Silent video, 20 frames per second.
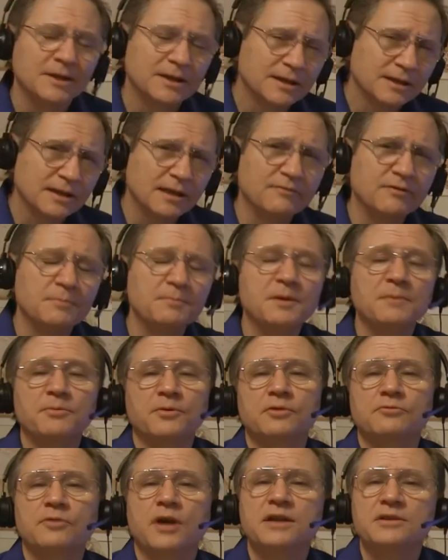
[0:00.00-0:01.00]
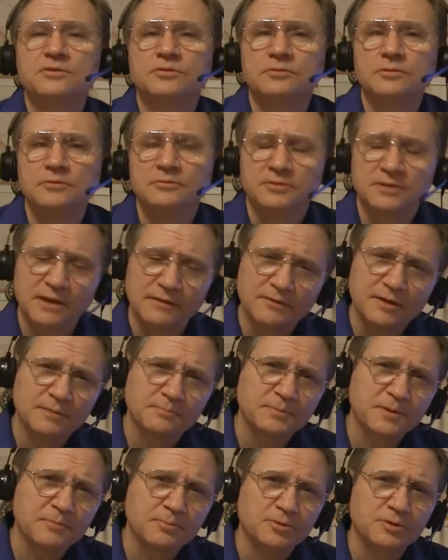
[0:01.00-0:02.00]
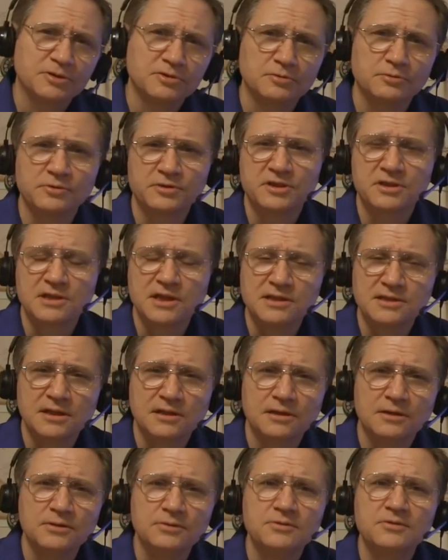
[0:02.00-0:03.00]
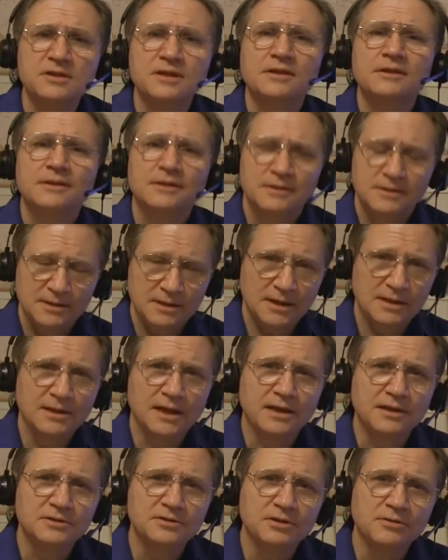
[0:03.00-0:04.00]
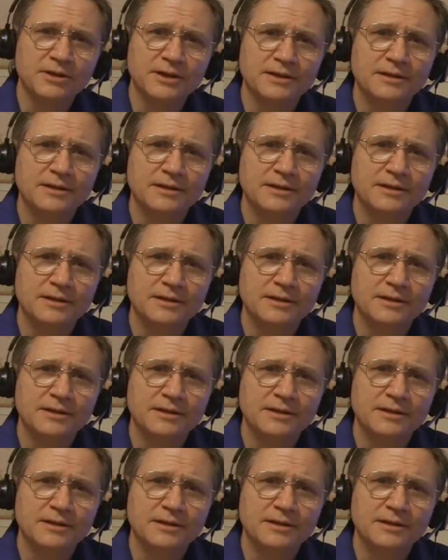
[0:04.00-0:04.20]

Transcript: Giving people the right tool, giving people a tool that's easy to use, and they can do it,